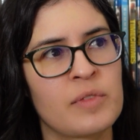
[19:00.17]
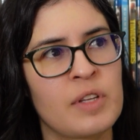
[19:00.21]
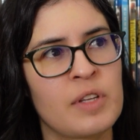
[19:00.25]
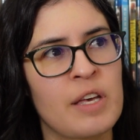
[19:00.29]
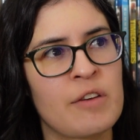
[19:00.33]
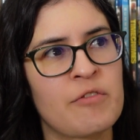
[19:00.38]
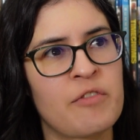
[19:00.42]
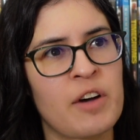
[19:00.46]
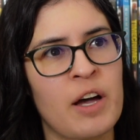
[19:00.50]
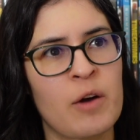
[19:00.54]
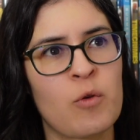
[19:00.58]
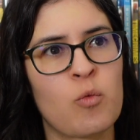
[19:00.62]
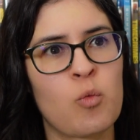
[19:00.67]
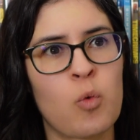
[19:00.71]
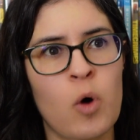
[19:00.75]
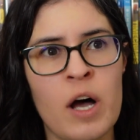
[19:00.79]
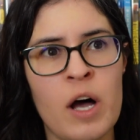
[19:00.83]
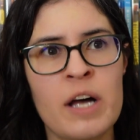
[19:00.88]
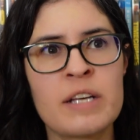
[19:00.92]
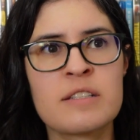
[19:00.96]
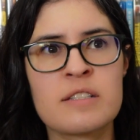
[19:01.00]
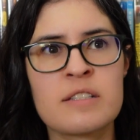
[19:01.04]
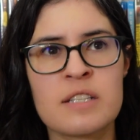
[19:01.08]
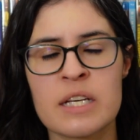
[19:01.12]
if I
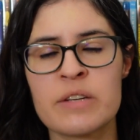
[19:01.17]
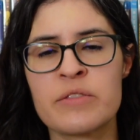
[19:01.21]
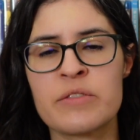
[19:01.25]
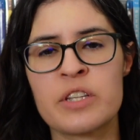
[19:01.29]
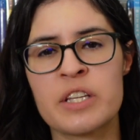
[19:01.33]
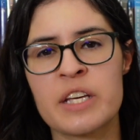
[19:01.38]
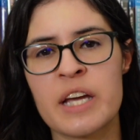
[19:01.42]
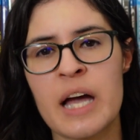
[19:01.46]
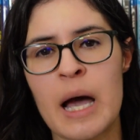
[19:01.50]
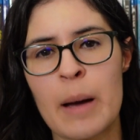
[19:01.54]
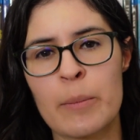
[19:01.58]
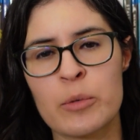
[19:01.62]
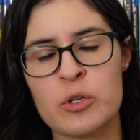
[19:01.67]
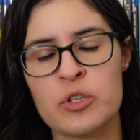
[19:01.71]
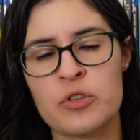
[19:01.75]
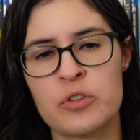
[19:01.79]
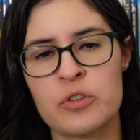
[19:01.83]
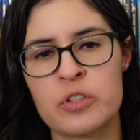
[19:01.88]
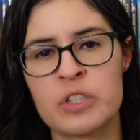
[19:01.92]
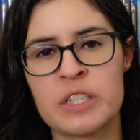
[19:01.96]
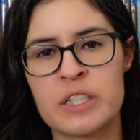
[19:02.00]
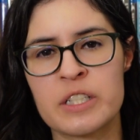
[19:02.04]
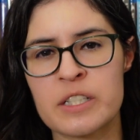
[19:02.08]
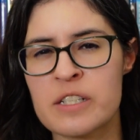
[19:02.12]
was given the
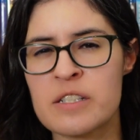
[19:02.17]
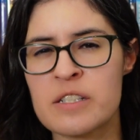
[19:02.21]
opportunity to